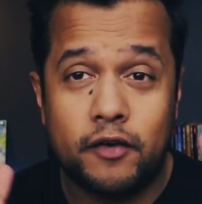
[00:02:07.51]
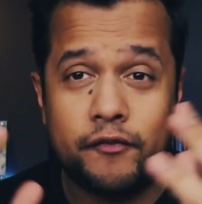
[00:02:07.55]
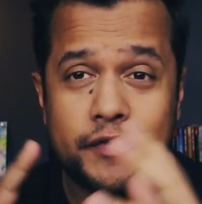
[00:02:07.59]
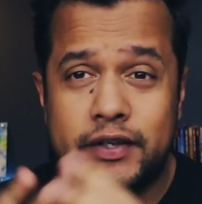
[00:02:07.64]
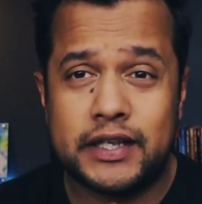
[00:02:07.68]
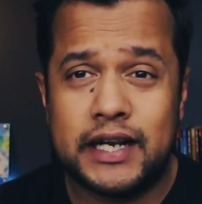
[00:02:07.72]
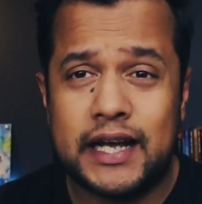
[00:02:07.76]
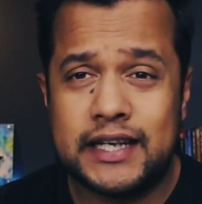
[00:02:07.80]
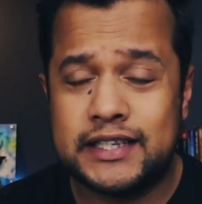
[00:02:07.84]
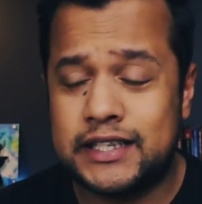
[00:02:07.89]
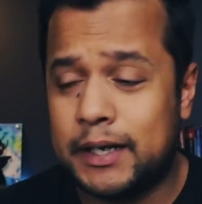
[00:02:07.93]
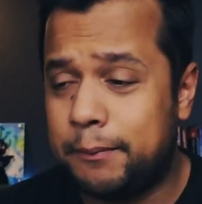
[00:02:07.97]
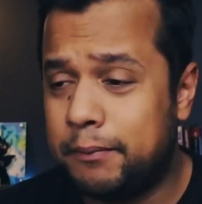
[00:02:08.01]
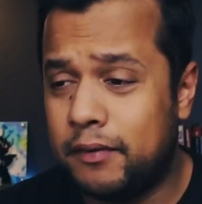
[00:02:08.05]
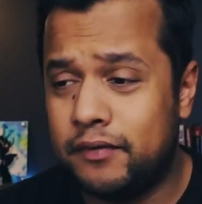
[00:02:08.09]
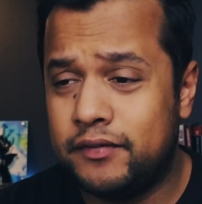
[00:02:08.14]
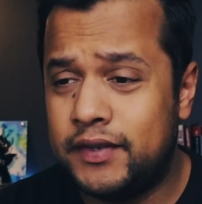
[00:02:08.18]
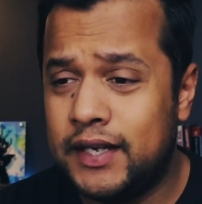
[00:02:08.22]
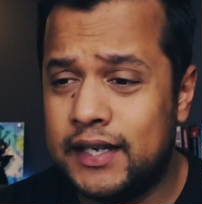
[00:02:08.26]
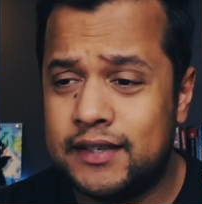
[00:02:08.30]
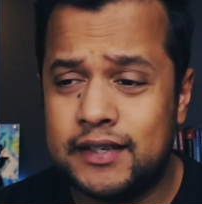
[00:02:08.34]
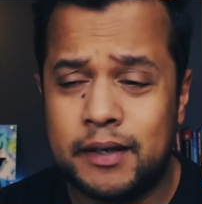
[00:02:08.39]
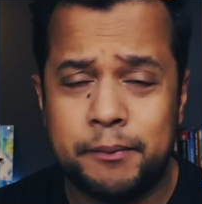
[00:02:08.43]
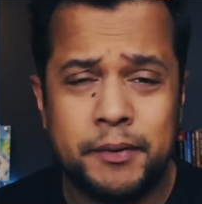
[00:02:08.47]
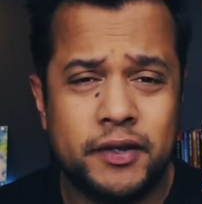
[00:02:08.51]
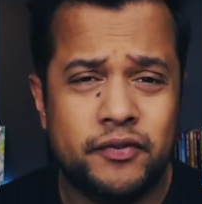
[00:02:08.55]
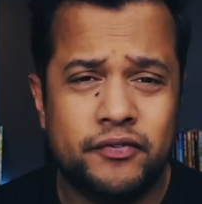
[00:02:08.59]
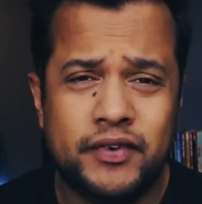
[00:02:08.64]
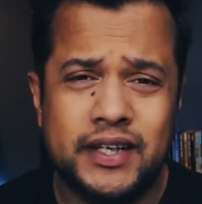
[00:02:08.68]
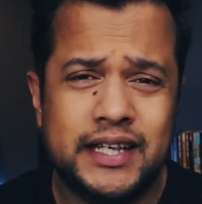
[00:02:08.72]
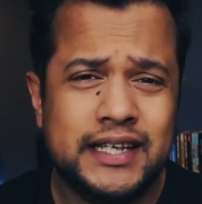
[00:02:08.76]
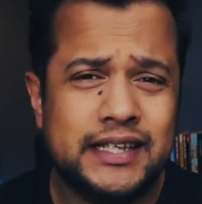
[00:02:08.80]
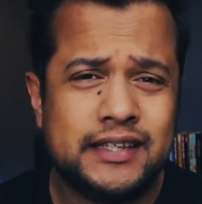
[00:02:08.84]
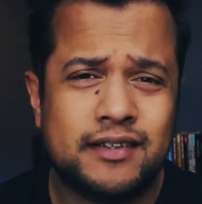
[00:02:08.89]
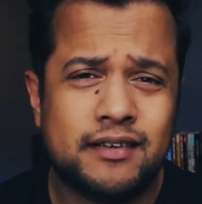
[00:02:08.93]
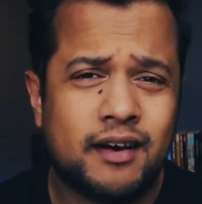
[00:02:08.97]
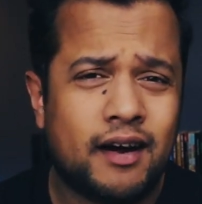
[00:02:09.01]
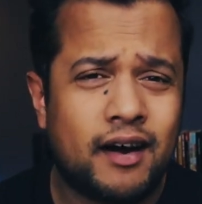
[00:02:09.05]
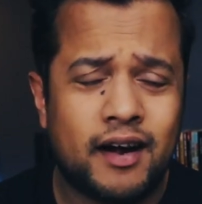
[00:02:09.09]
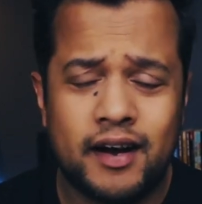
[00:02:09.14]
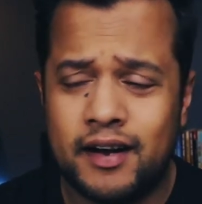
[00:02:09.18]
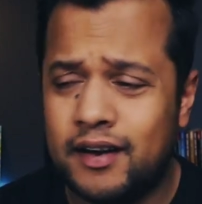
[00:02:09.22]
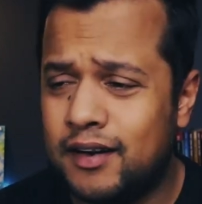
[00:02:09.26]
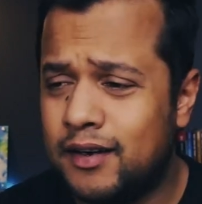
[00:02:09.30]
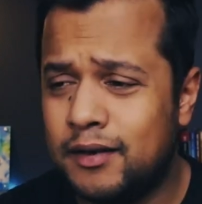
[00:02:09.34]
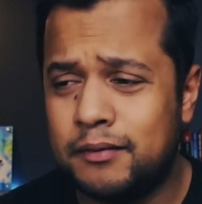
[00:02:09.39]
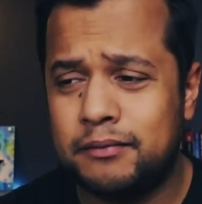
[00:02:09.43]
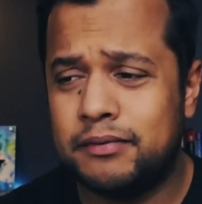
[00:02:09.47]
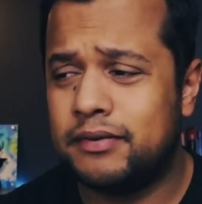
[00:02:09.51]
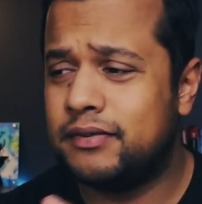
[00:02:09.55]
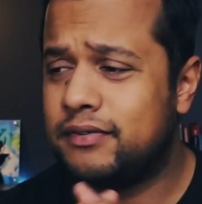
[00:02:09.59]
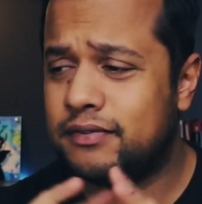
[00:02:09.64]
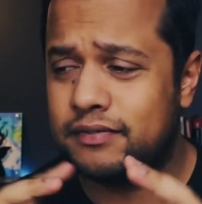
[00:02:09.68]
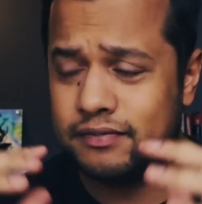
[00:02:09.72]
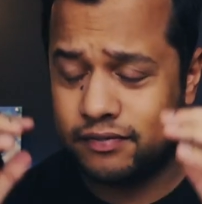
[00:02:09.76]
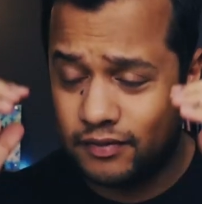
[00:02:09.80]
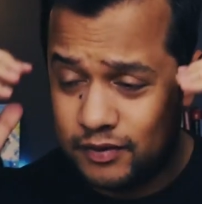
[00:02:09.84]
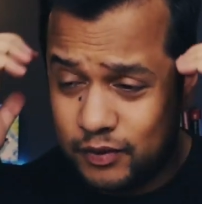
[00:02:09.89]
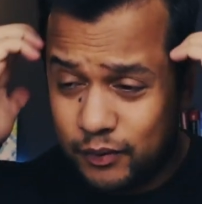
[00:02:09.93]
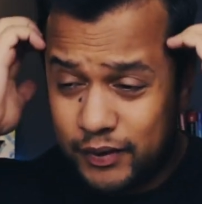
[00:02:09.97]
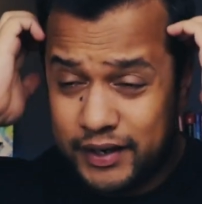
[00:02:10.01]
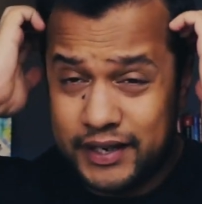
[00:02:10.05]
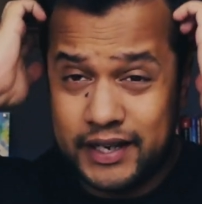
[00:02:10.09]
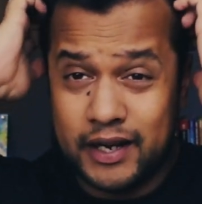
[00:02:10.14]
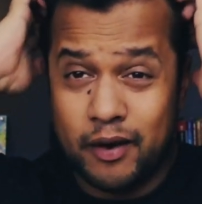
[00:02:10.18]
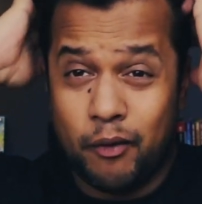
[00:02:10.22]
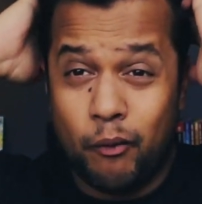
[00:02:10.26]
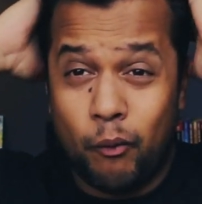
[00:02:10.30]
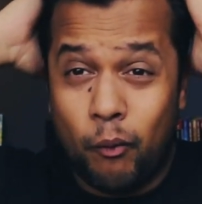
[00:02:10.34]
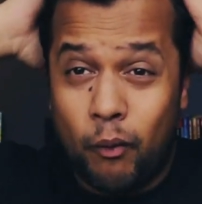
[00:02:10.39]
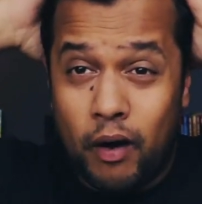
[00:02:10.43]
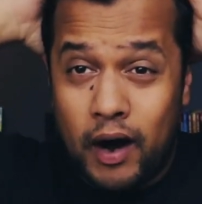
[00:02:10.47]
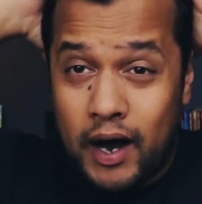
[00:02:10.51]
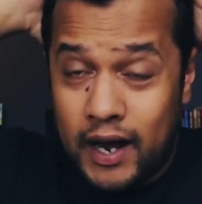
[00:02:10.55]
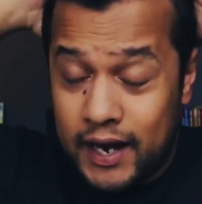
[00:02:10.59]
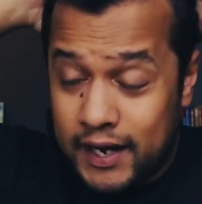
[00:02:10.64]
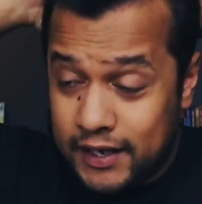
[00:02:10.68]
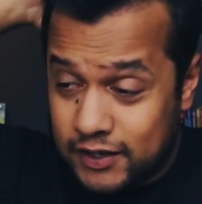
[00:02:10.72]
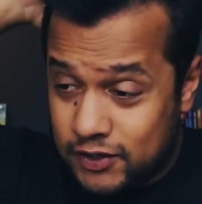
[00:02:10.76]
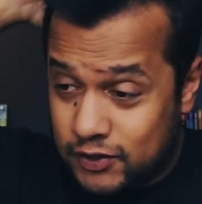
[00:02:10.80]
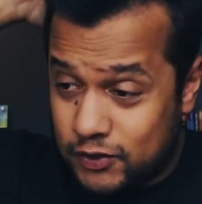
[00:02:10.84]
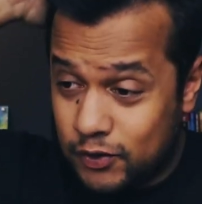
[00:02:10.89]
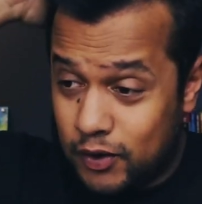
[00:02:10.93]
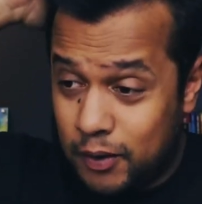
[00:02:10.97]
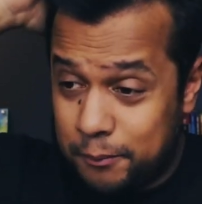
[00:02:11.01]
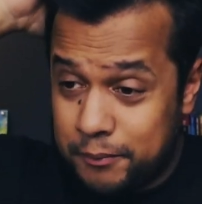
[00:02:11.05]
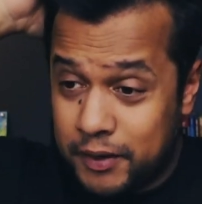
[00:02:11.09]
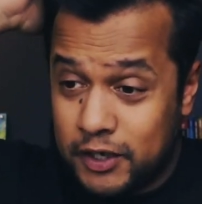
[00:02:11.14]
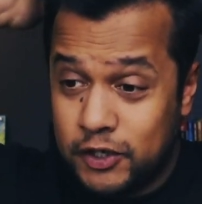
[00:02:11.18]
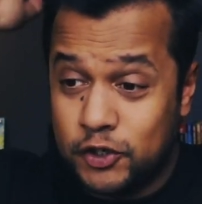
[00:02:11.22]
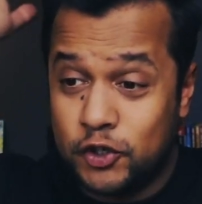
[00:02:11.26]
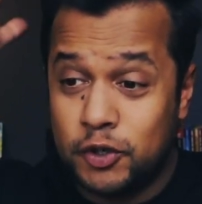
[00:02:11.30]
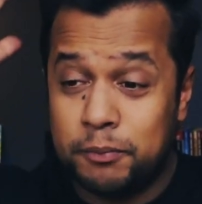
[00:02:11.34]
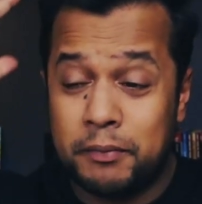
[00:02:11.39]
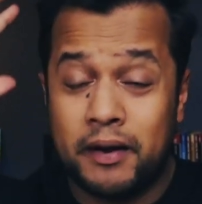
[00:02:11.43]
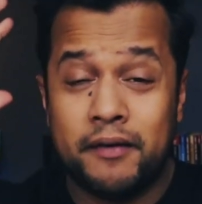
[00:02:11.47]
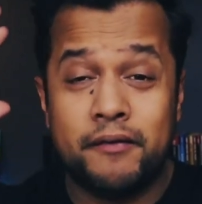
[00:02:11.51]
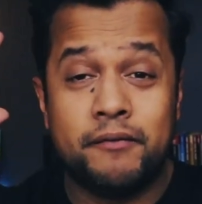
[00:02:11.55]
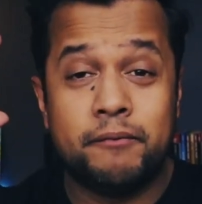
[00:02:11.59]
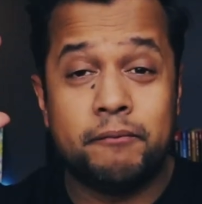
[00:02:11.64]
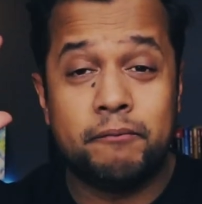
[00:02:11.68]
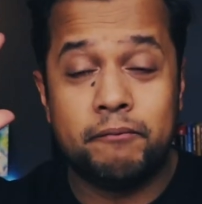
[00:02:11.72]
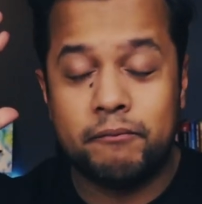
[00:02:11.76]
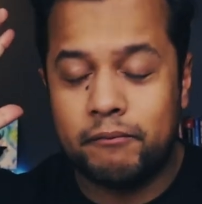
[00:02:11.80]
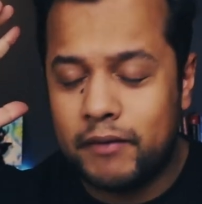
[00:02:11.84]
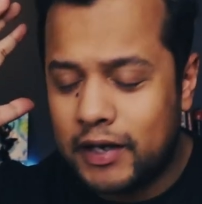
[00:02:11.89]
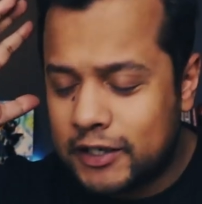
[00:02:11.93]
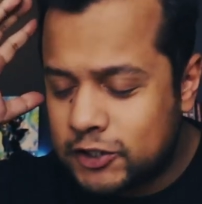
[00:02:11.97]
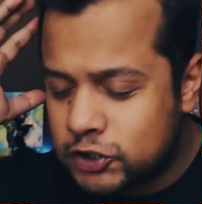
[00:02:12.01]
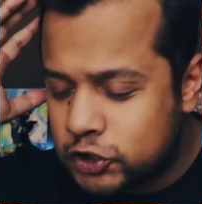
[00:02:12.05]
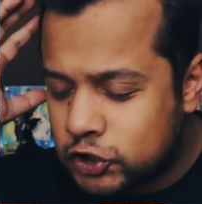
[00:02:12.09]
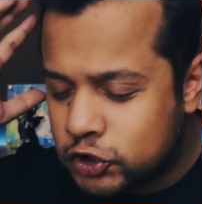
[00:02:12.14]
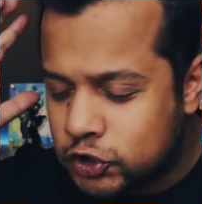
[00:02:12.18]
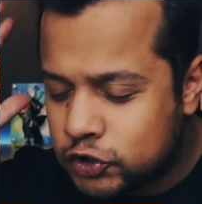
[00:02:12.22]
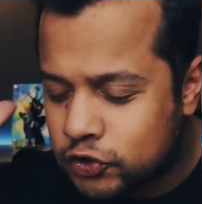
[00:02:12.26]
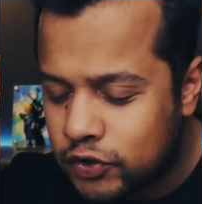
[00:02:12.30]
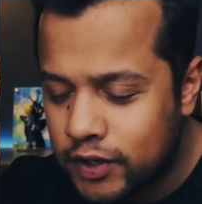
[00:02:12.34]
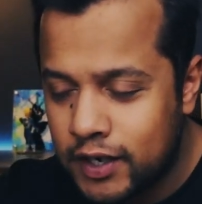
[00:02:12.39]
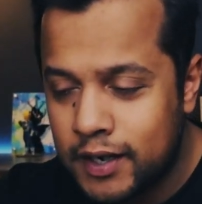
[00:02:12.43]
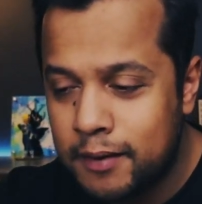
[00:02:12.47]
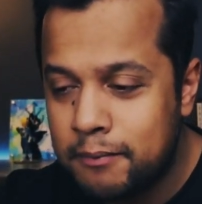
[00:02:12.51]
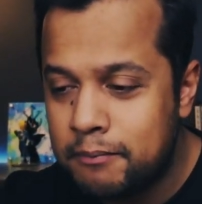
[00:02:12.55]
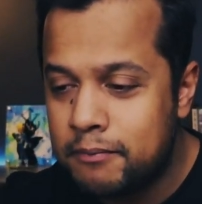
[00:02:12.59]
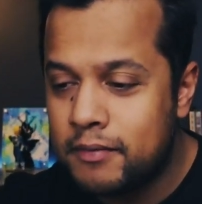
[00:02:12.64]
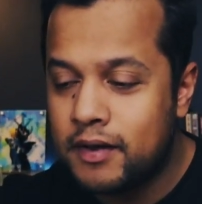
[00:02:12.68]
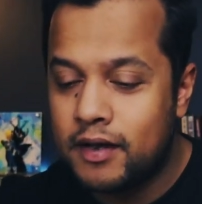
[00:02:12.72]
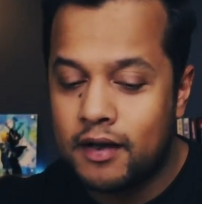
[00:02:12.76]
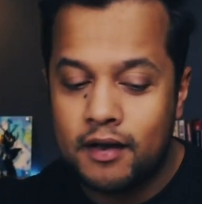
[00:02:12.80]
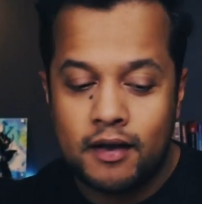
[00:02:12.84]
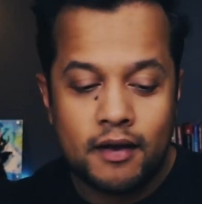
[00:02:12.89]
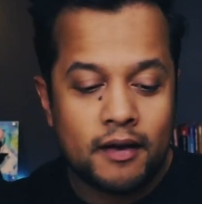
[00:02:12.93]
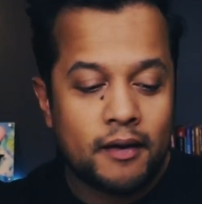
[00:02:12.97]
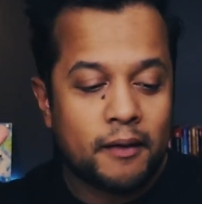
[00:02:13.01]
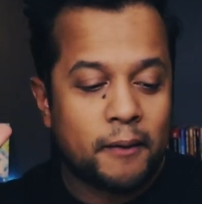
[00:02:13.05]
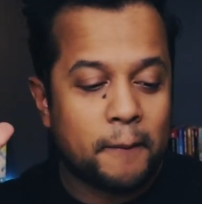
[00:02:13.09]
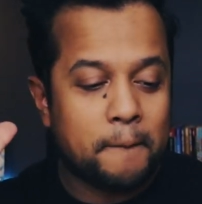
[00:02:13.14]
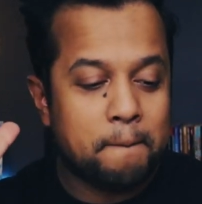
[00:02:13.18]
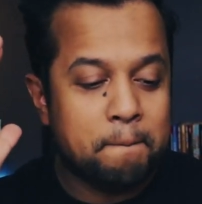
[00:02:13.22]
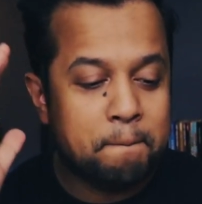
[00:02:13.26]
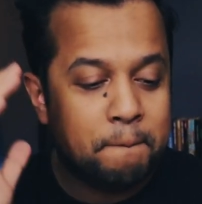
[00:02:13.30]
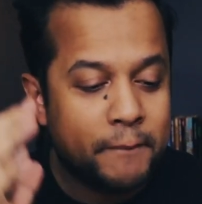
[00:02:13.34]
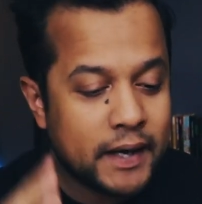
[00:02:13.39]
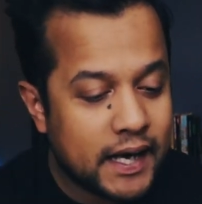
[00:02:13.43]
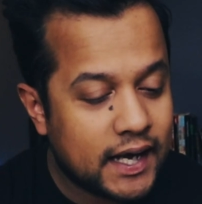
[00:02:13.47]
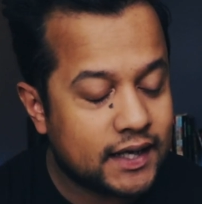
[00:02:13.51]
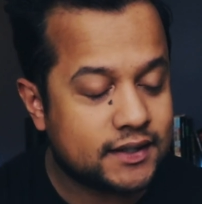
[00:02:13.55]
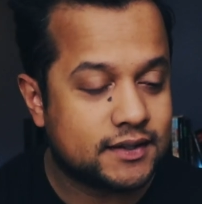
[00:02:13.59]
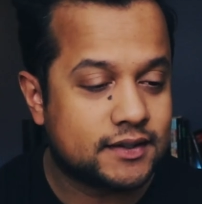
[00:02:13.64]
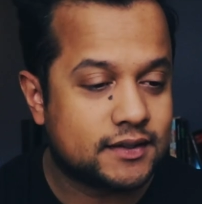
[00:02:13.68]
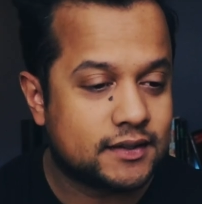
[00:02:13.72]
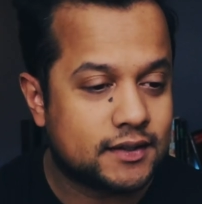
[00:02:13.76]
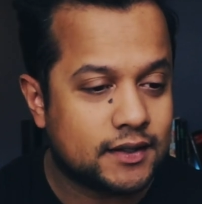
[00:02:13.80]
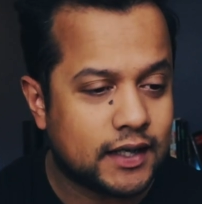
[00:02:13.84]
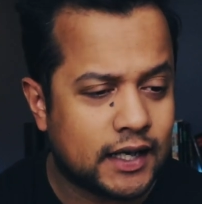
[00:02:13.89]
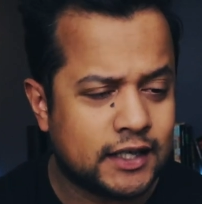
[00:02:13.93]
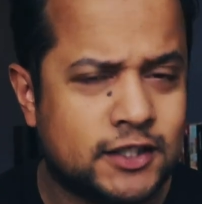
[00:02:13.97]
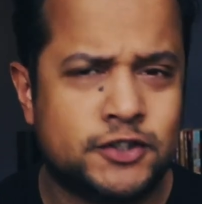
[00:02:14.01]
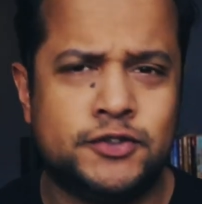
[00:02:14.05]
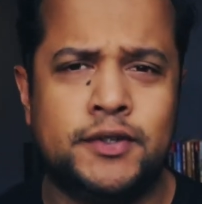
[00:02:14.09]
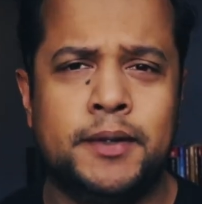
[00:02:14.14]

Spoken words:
For the last couple of days, I've been really tired, no idea why. So I'm gonna do my extreme best.